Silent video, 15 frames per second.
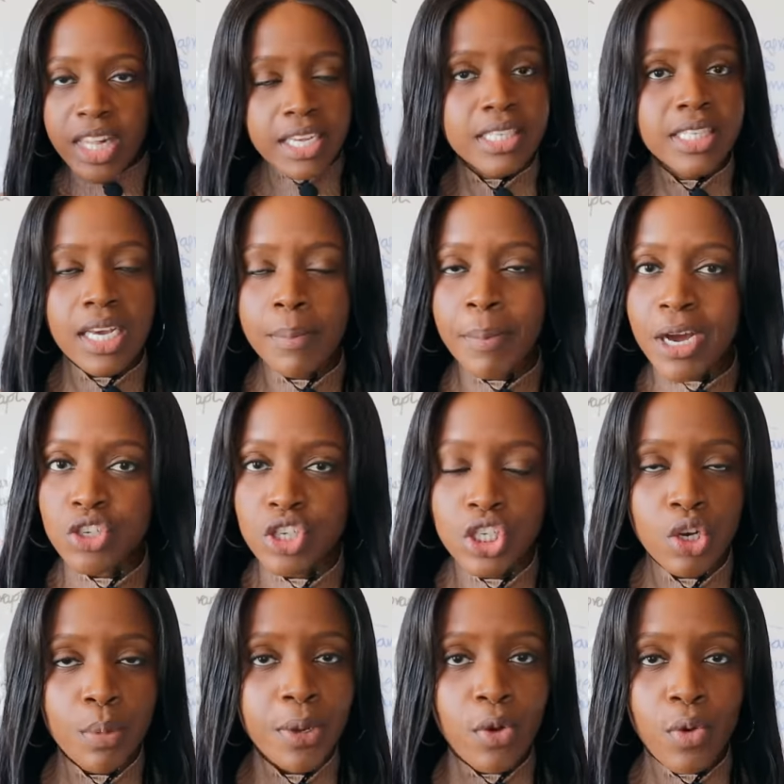is think about just
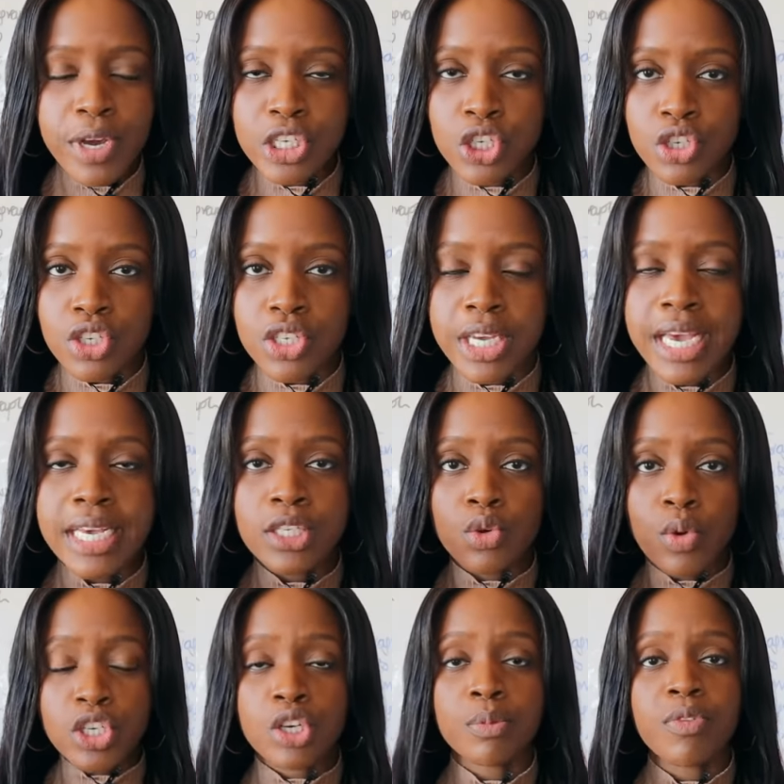topical issues, okay? So
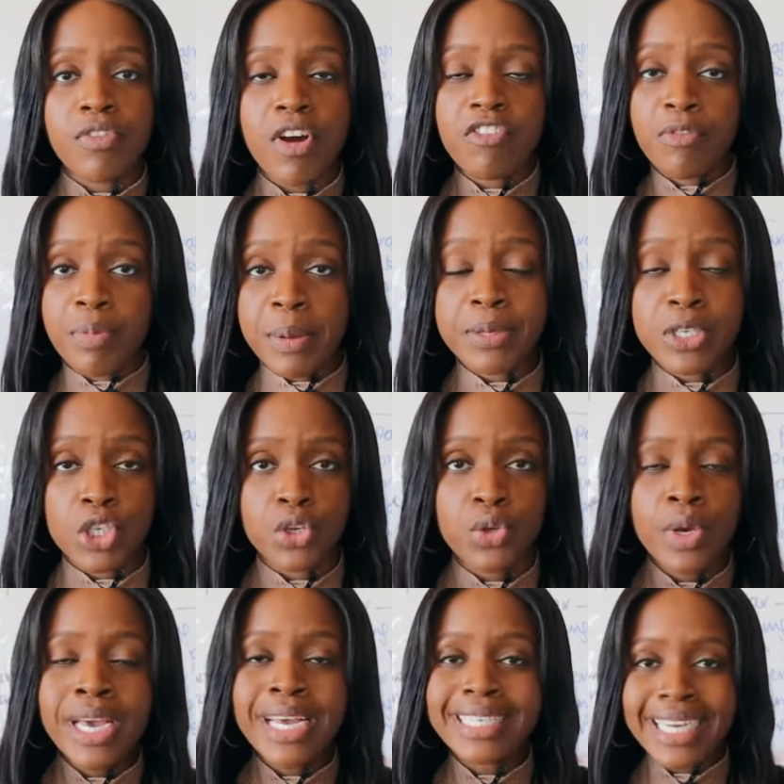question number 5 for paper
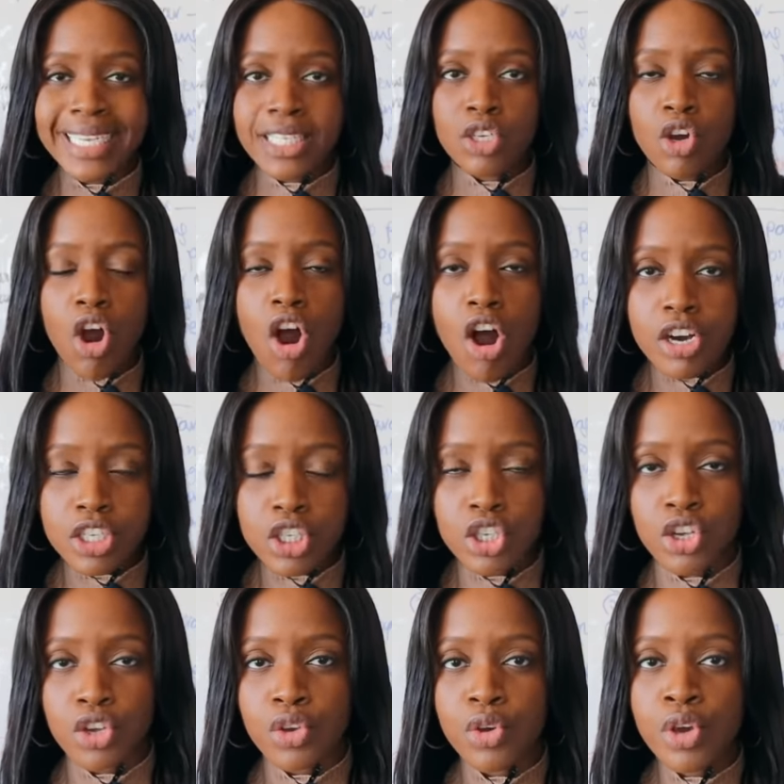2 tends to ask
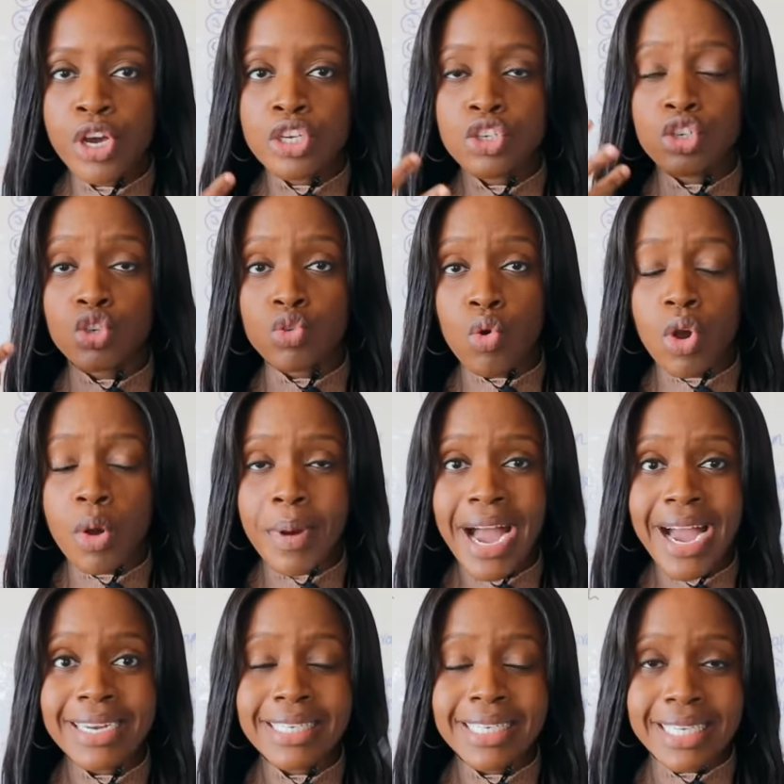you to talk
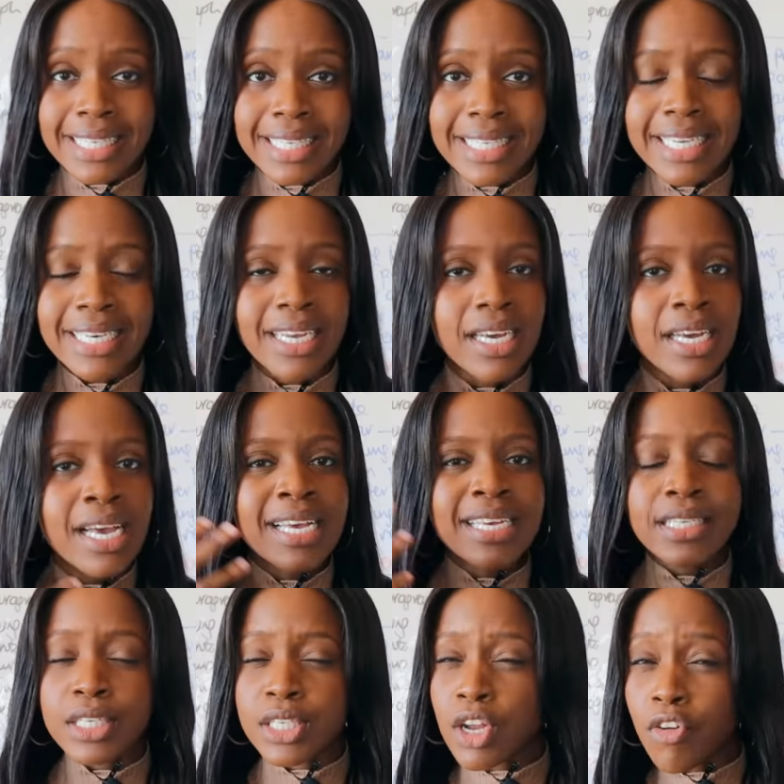about and to consider
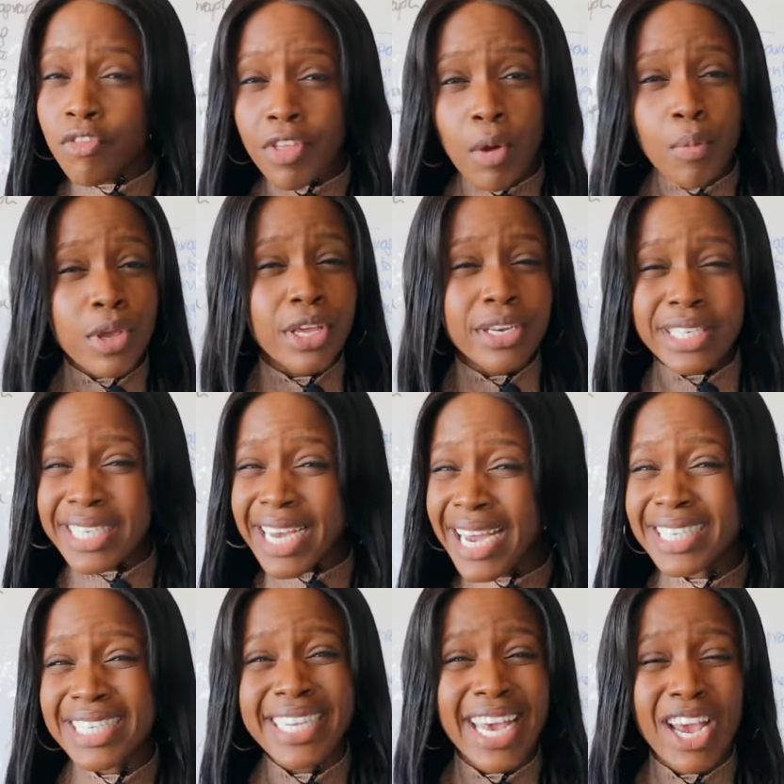stuff that we
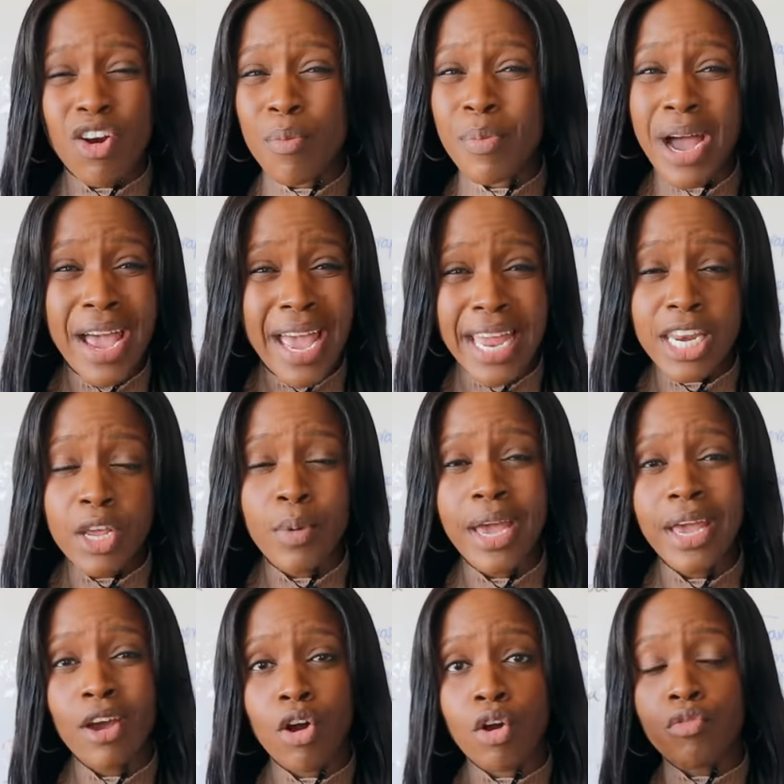tend to hear about
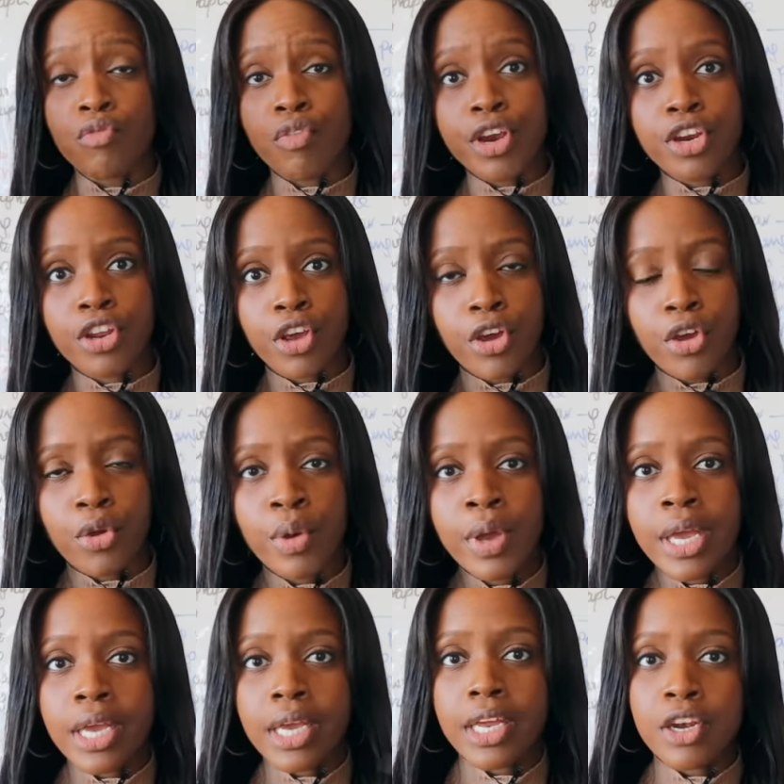anyway on radio,
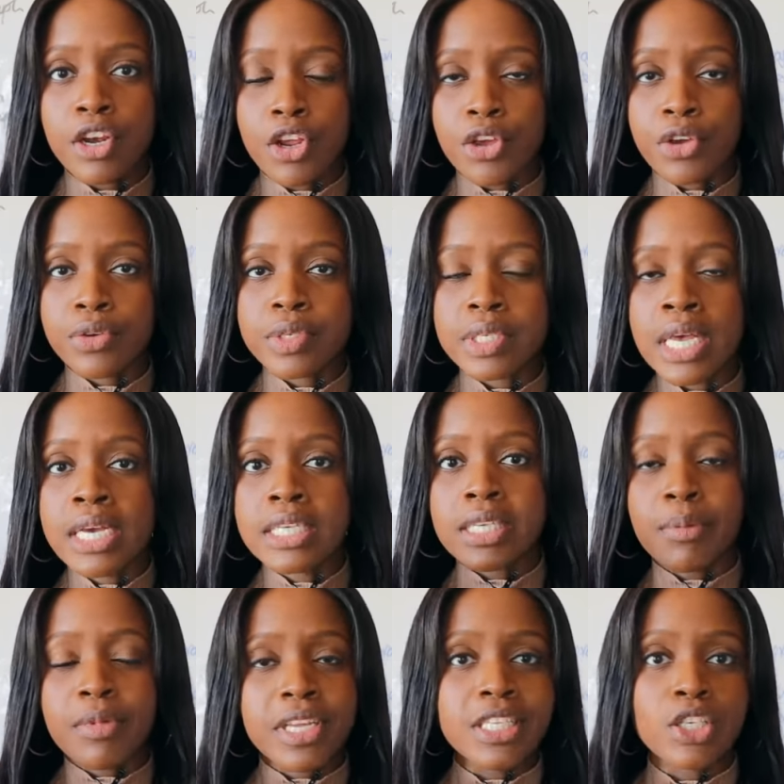in news,
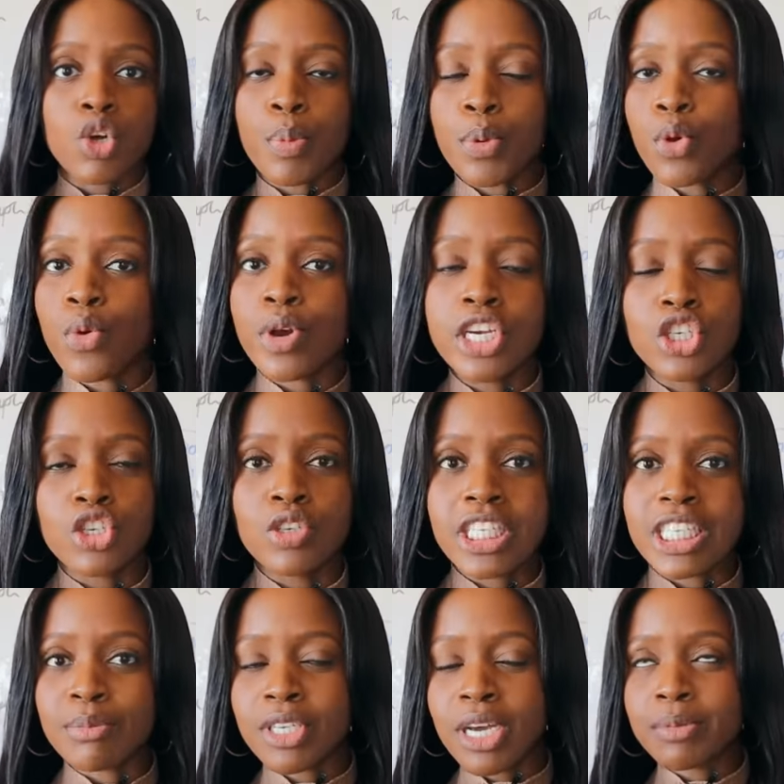some of these topical issues,
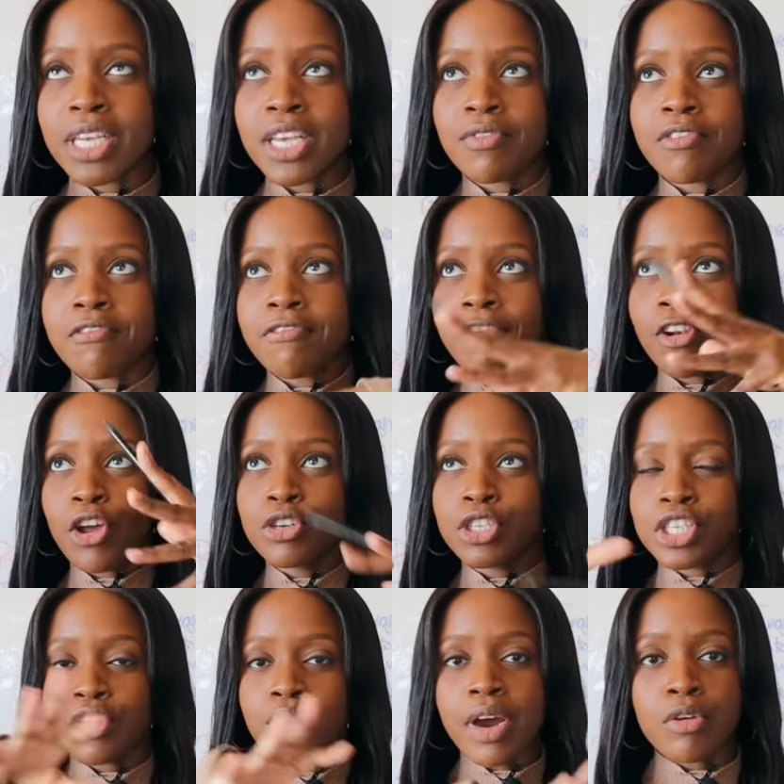sometimes are even
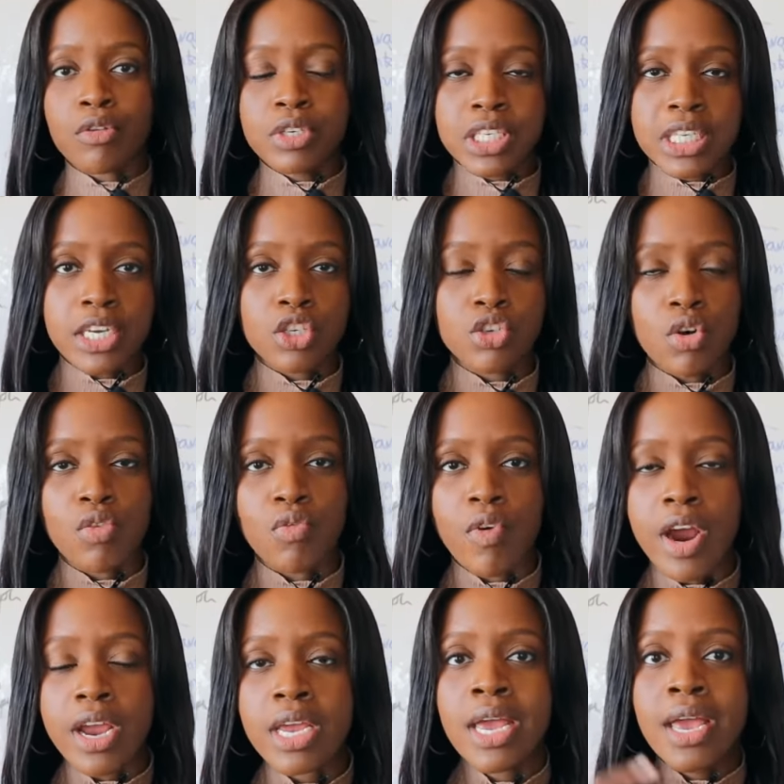floating around on TikTok,
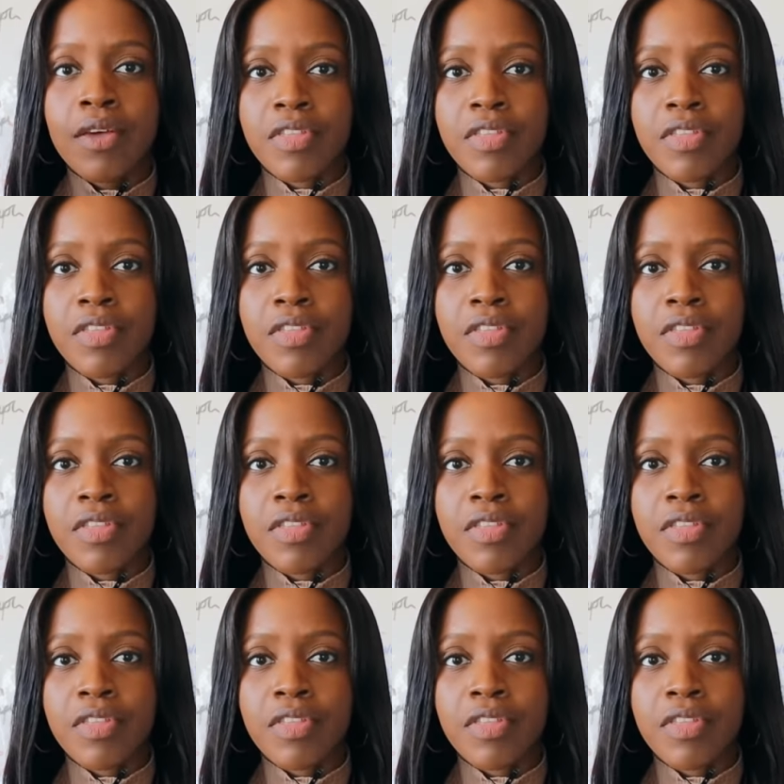right?